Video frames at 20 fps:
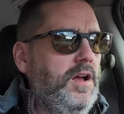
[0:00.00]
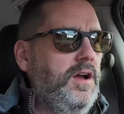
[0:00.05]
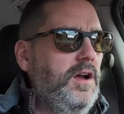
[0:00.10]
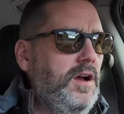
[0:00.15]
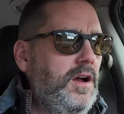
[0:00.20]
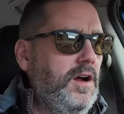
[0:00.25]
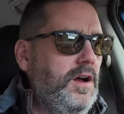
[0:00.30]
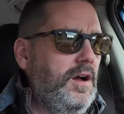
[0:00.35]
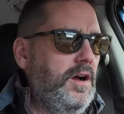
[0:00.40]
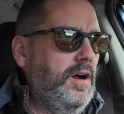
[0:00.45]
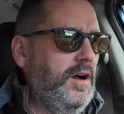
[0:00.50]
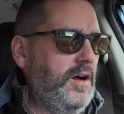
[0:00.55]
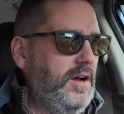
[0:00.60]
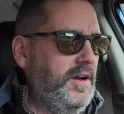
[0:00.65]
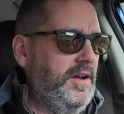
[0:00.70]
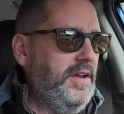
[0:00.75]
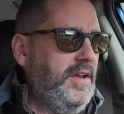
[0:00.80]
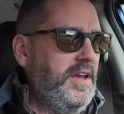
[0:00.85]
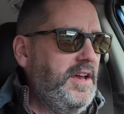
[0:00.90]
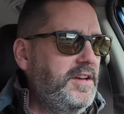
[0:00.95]

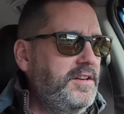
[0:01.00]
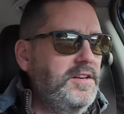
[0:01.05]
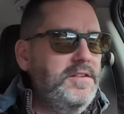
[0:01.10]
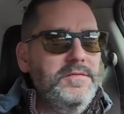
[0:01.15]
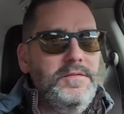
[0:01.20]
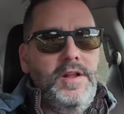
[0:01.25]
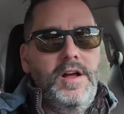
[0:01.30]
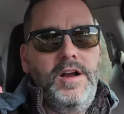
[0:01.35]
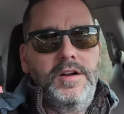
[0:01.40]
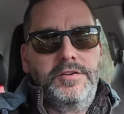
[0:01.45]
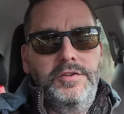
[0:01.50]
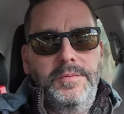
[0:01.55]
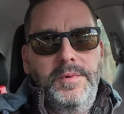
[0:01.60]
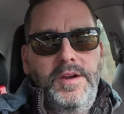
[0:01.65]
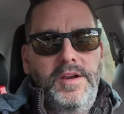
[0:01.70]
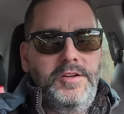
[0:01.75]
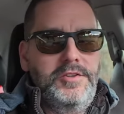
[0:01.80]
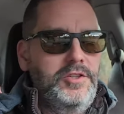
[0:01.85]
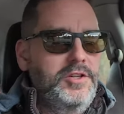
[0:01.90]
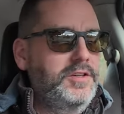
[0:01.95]
Oh, yeah, I didn't vlog too
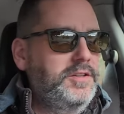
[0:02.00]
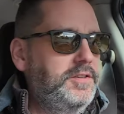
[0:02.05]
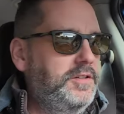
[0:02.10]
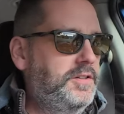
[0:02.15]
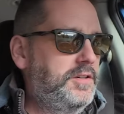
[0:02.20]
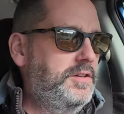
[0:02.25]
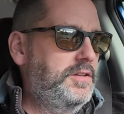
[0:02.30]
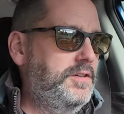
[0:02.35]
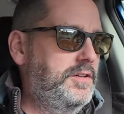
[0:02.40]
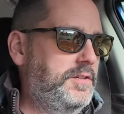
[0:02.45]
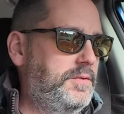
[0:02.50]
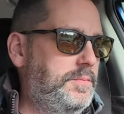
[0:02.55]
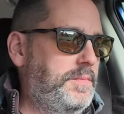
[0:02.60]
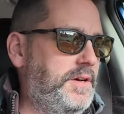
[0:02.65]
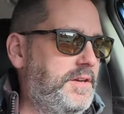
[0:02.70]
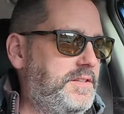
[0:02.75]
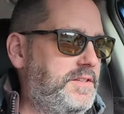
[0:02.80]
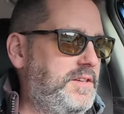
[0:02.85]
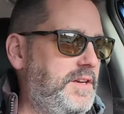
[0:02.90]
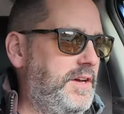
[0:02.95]
much,
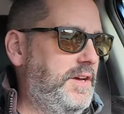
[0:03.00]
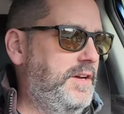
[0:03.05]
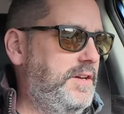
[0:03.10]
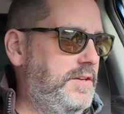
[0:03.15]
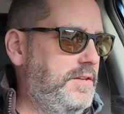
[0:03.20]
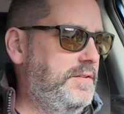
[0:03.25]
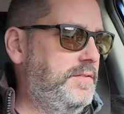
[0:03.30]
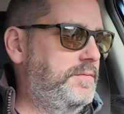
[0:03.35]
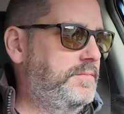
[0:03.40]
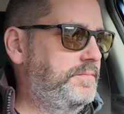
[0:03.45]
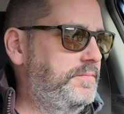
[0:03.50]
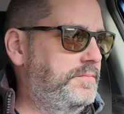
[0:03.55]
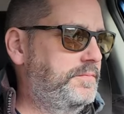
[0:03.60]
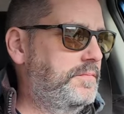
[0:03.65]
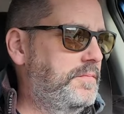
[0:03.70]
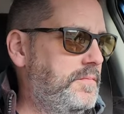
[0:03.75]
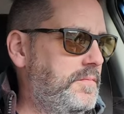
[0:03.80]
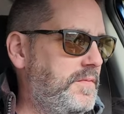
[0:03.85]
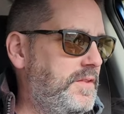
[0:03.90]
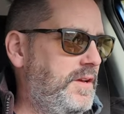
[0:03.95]
but uh,
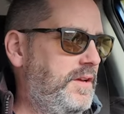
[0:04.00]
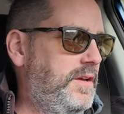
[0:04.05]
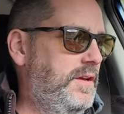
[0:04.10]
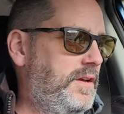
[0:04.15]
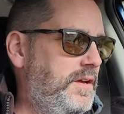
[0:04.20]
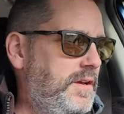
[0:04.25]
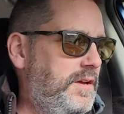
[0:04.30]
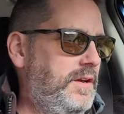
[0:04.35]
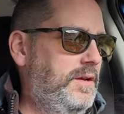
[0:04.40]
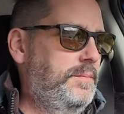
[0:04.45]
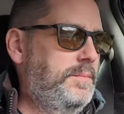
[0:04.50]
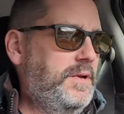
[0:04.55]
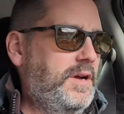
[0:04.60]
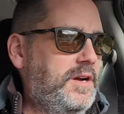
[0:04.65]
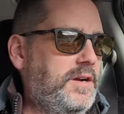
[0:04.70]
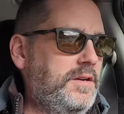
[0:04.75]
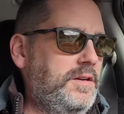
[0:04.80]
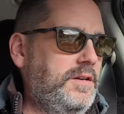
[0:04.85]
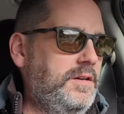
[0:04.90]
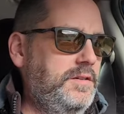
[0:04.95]
I'm
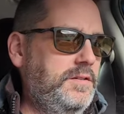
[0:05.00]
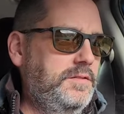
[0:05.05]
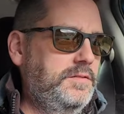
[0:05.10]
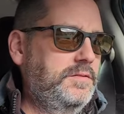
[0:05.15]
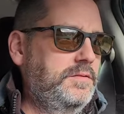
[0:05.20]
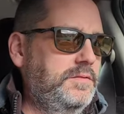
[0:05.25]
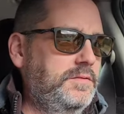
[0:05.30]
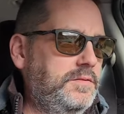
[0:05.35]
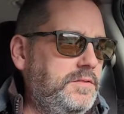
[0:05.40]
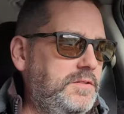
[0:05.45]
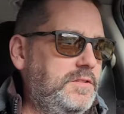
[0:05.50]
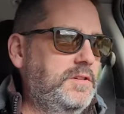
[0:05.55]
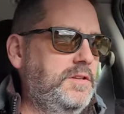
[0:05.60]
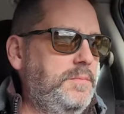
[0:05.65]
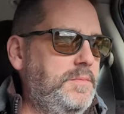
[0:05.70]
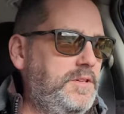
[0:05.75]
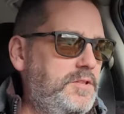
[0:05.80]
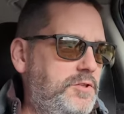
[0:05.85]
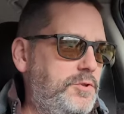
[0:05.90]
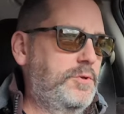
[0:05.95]
not gonna. It's
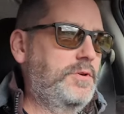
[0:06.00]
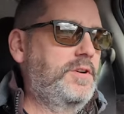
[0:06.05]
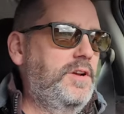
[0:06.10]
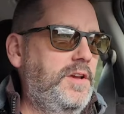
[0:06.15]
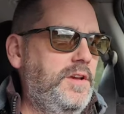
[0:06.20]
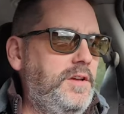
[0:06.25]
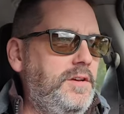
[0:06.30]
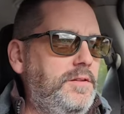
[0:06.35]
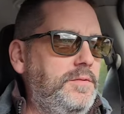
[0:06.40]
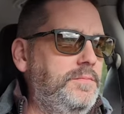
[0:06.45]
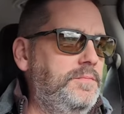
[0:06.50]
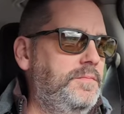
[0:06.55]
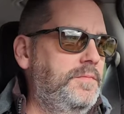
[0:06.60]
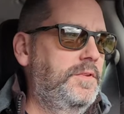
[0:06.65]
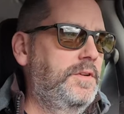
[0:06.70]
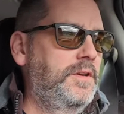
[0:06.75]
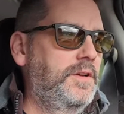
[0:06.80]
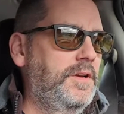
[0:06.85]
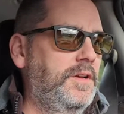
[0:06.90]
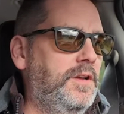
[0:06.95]
gonna be a short night.
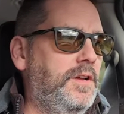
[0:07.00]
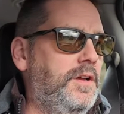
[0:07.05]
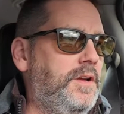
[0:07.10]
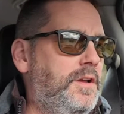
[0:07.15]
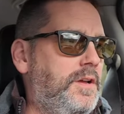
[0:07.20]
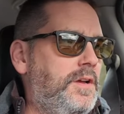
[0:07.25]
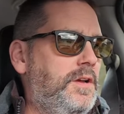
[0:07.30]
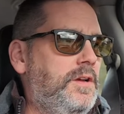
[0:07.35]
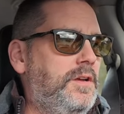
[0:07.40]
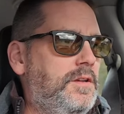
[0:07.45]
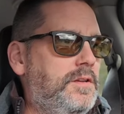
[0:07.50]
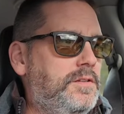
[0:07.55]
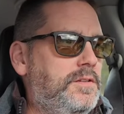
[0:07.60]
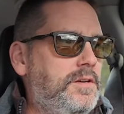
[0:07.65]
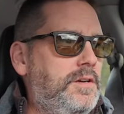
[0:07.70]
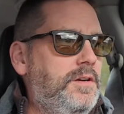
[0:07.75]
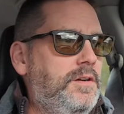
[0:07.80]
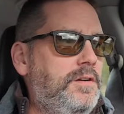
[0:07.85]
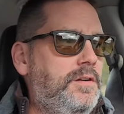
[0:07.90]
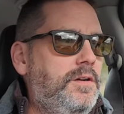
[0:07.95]

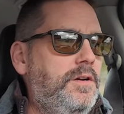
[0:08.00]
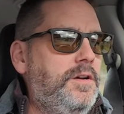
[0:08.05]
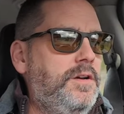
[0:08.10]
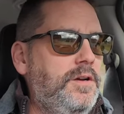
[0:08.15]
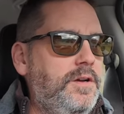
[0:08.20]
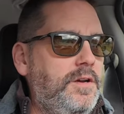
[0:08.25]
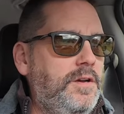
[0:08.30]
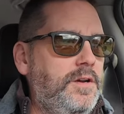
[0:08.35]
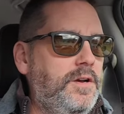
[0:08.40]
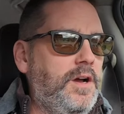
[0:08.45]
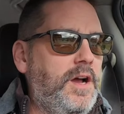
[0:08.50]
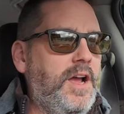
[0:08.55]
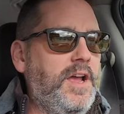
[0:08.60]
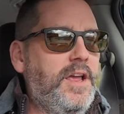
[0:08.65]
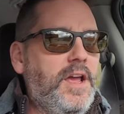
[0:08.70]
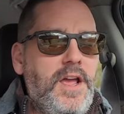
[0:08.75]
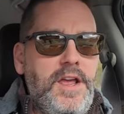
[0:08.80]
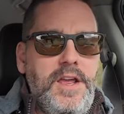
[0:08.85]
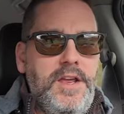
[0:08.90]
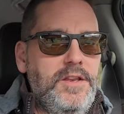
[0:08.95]
So,
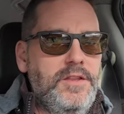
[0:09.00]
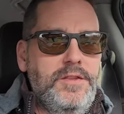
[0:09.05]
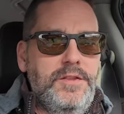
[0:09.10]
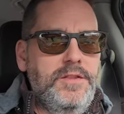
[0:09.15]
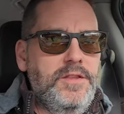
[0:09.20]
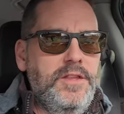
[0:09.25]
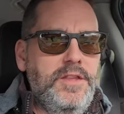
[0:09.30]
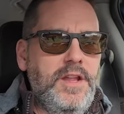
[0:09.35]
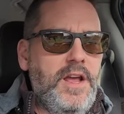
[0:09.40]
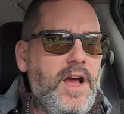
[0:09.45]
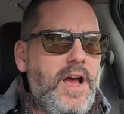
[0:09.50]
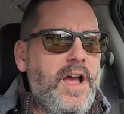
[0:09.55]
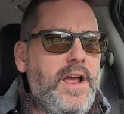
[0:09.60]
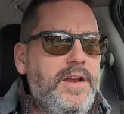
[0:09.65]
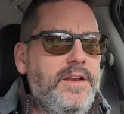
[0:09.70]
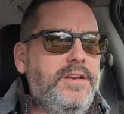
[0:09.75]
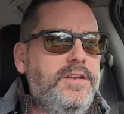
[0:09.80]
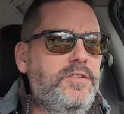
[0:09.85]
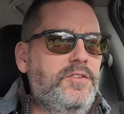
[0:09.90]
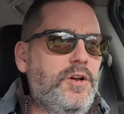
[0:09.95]
I
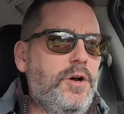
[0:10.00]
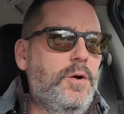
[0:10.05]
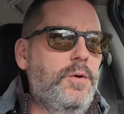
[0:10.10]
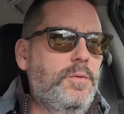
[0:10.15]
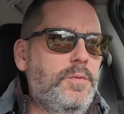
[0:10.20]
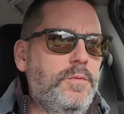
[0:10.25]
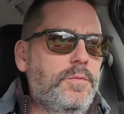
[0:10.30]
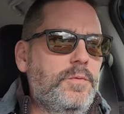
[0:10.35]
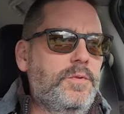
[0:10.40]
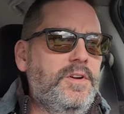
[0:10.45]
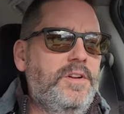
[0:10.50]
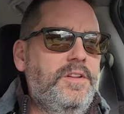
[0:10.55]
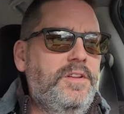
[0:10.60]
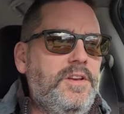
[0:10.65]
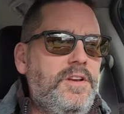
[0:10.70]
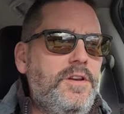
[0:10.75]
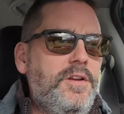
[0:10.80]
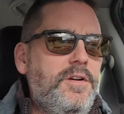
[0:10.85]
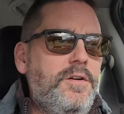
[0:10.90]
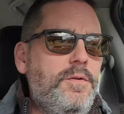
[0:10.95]
I don't
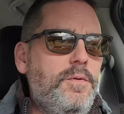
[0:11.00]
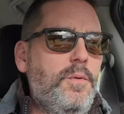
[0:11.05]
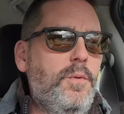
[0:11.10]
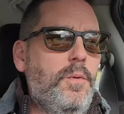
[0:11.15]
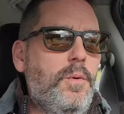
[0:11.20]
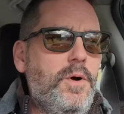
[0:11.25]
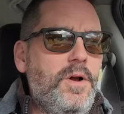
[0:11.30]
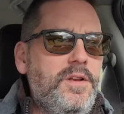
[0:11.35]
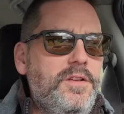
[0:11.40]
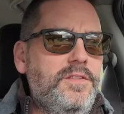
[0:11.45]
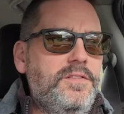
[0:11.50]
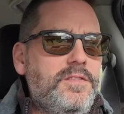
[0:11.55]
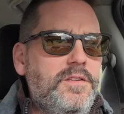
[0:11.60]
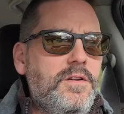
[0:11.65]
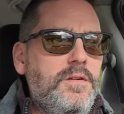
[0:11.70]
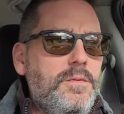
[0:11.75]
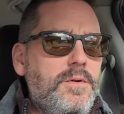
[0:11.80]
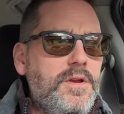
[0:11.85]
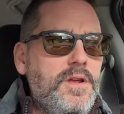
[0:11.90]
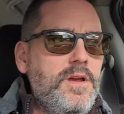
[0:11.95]
really know what's
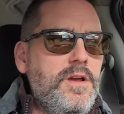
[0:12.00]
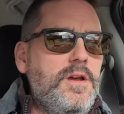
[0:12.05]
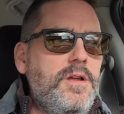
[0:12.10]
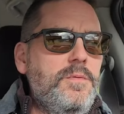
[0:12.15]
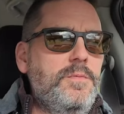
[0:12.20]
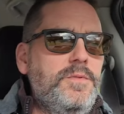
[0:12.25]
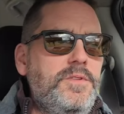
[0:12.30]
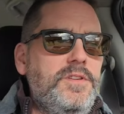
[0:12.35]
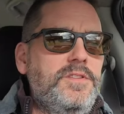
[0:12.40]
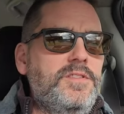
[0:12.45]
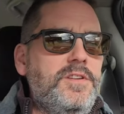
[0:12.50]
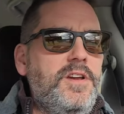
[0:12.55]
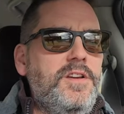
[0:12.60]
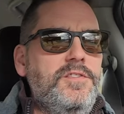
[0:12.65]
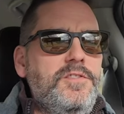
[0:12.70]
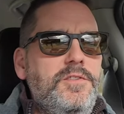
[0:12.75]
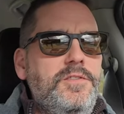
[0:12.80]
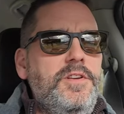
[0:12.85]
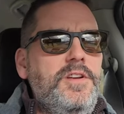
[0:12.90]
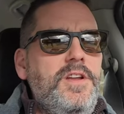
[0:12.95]
going on with the
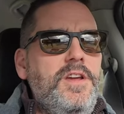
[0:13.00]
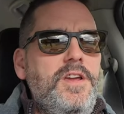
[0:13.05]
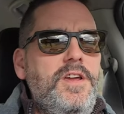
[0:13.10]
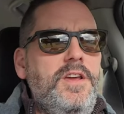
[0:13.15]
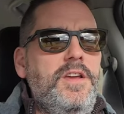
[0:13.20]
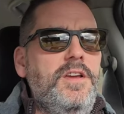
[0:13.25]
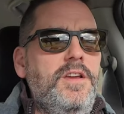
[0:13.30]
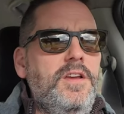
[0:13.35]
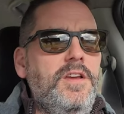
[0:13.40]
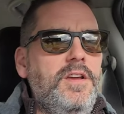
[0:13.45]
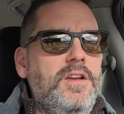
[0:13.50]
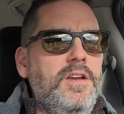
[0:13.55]
schedule tonight,